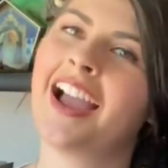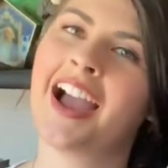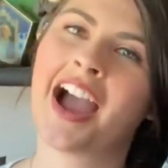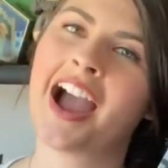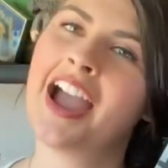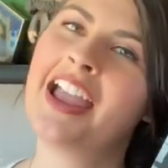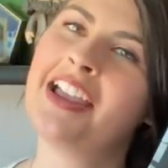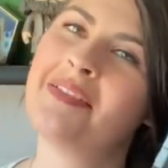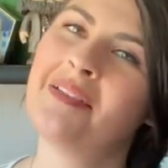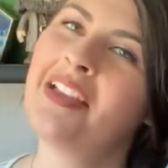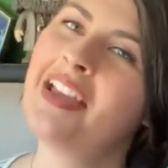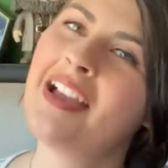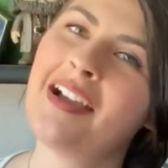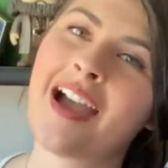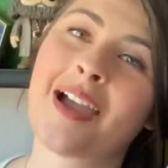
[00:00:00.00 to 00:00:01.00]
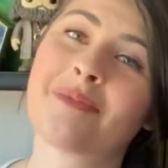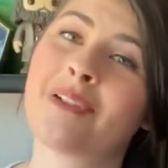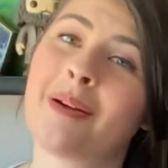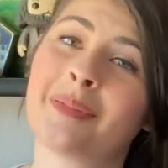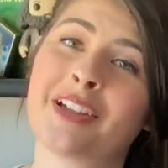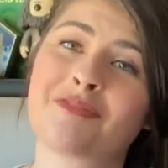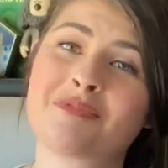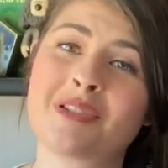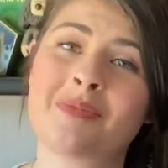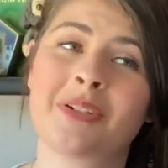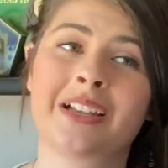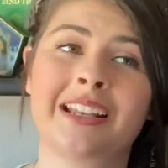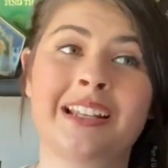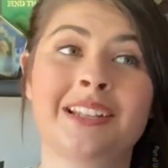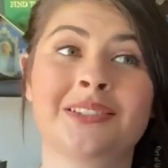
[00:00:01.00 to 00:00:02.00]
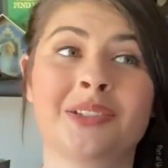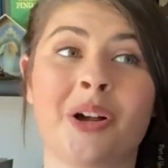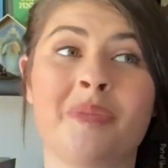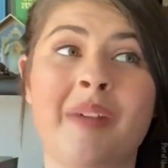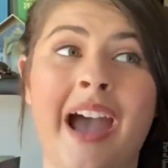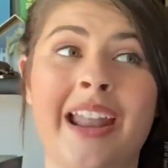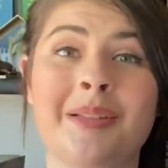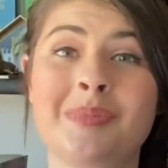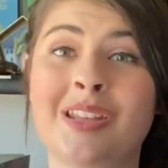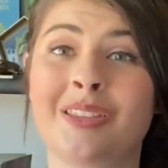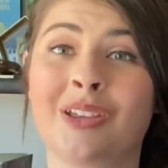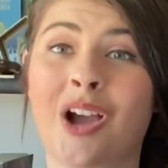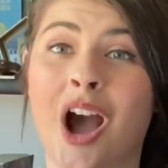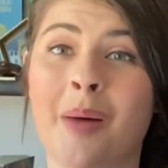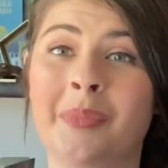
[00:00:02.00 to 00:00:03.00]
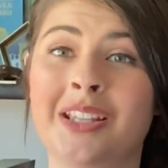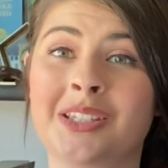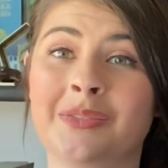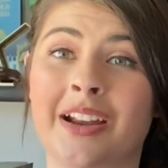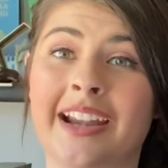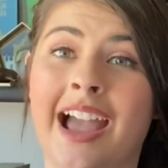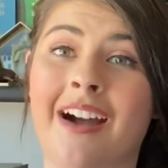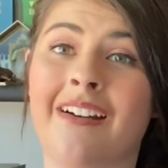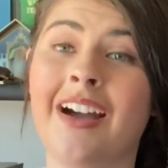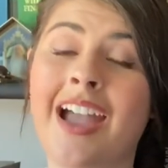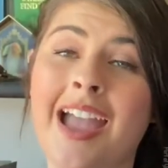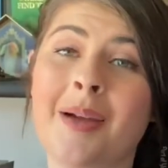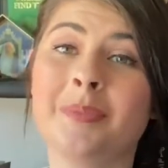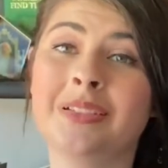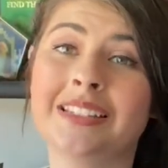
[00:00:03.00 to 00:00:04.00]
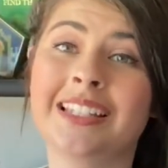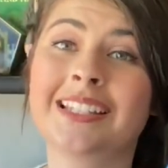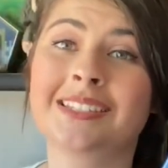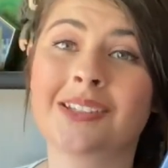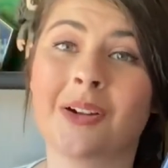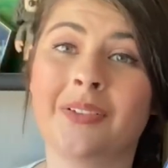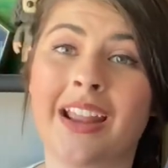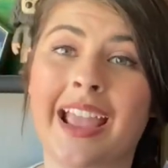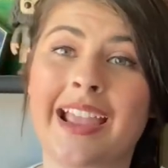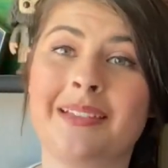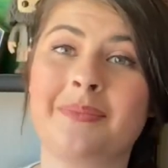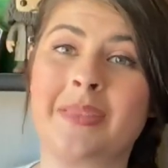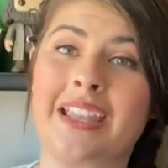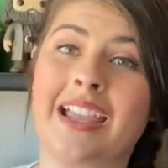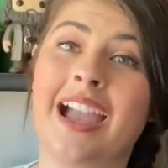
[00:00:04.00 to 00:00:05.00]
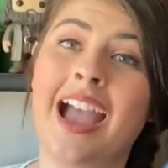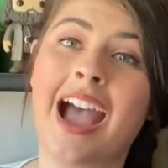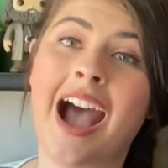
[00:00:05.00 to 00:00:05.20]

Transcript: I probably have people getting so mad at me in the comments right now. Please don't hate me.